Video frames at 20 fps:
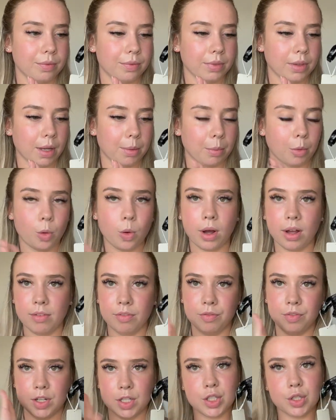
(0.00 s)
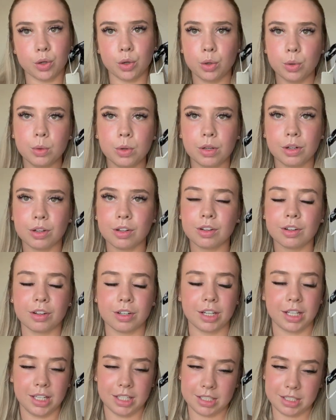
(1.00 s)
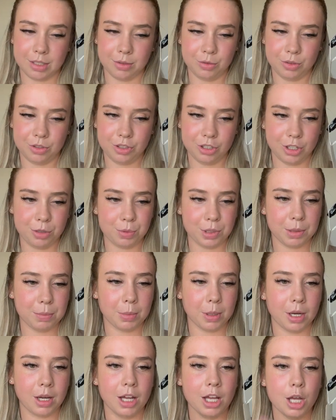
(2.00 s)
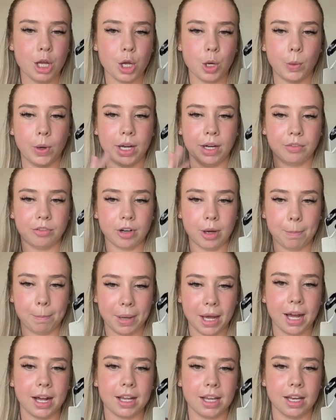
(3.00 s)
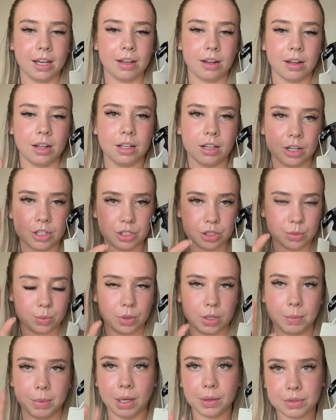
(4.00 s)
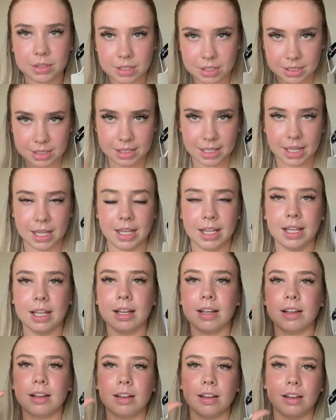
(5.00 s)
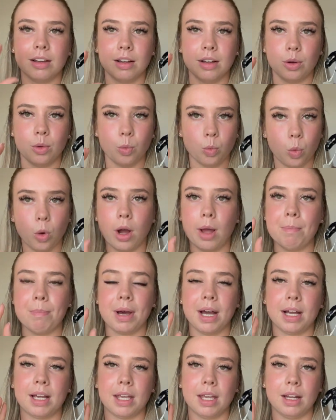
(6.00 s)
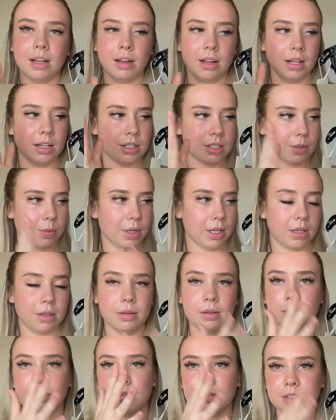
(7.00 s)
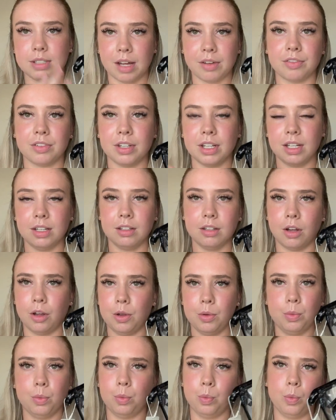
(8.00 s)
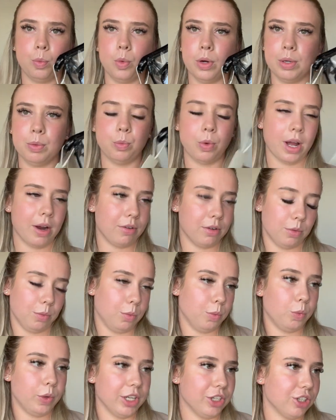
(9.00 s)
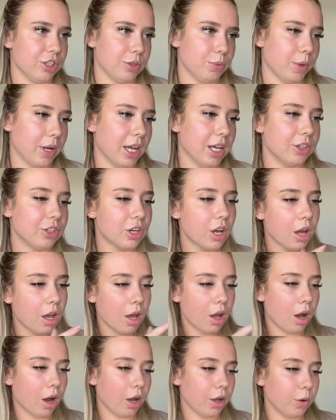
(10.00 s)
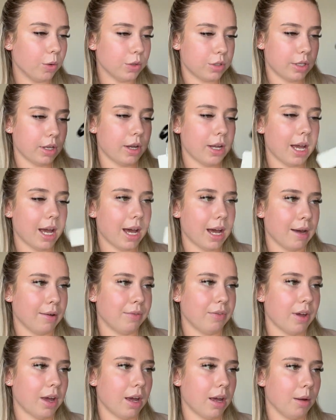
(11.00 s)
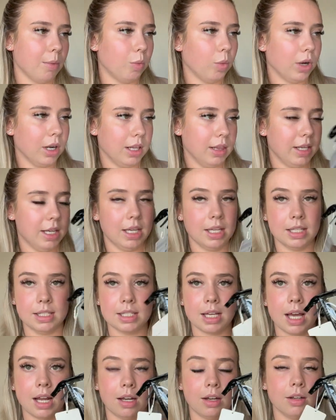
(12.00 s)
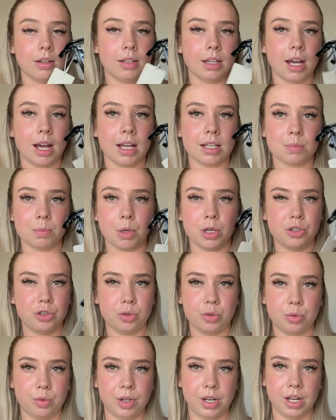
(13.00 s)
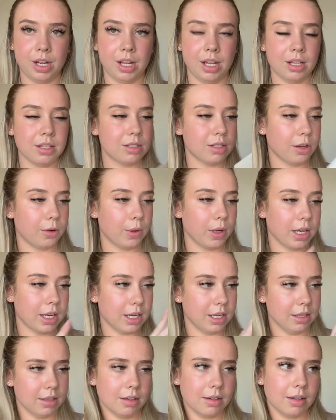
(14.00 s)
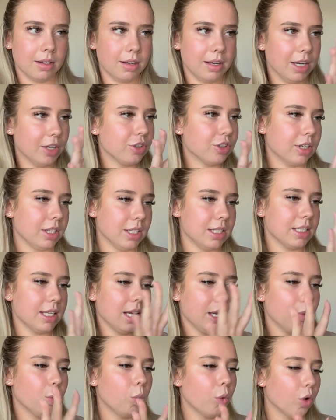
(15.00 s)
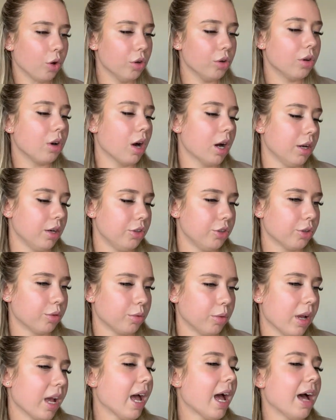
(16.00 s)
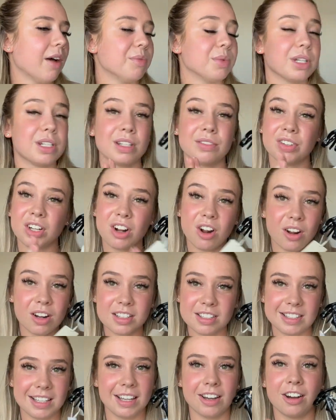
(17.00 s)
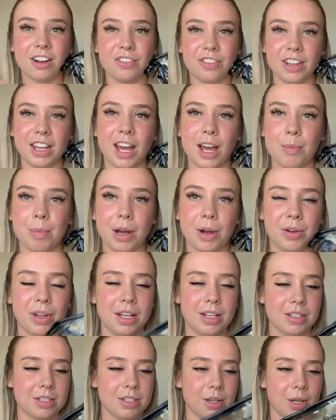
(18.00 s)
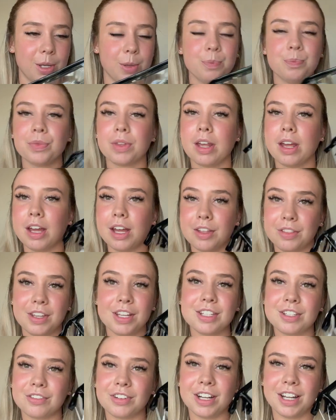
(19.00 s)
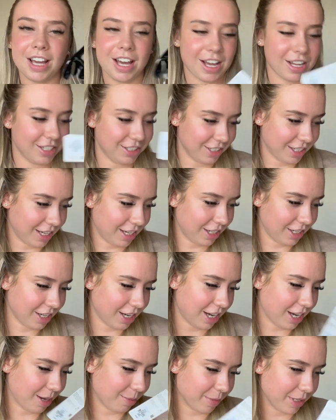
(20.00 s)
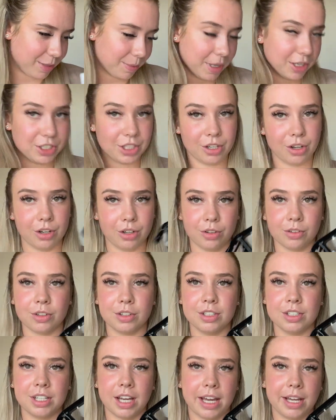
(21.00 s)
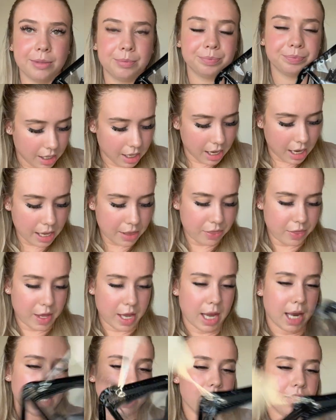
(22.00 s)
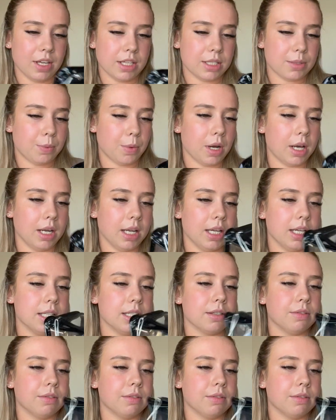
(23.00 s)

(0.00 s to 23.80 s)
I'm quite visual. I know that sounds stupid, but whenever I'm packing, like I just want to be able to see what I'm packing like so I can definitely know wh where which is which. I also have um, one of these and it has my jewellery in it so I can literally see what kind of jewellery I have because if I can't see it I forget about it so these are really handy um, especially going on holiday. And then this one is